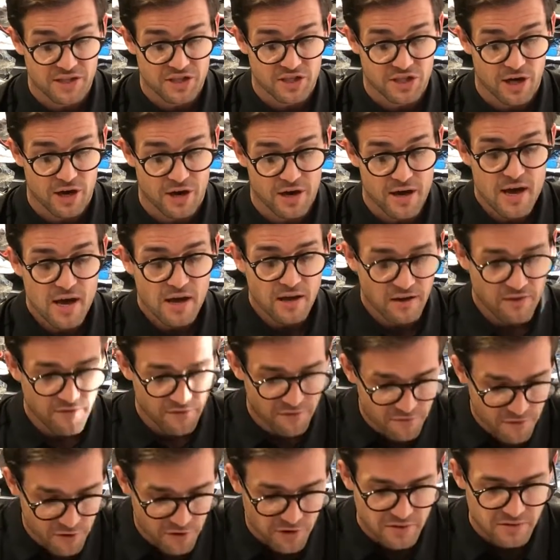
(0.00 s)
So you
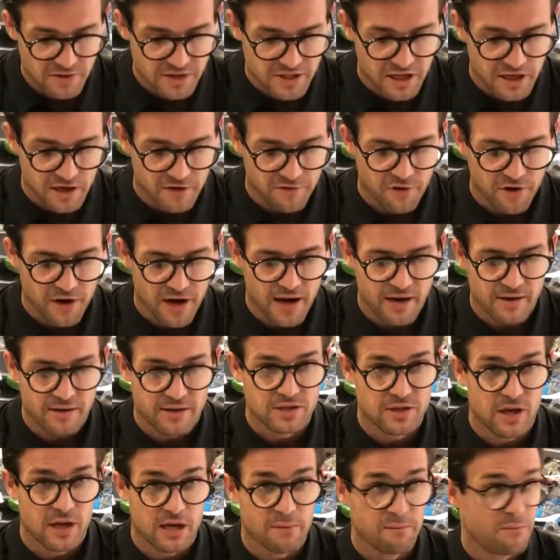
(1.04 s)
stick your foot in,
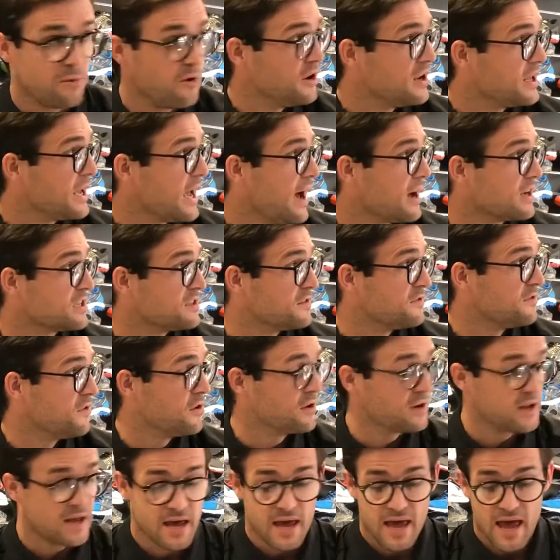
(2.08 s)
it's like a booty, hugs the foot,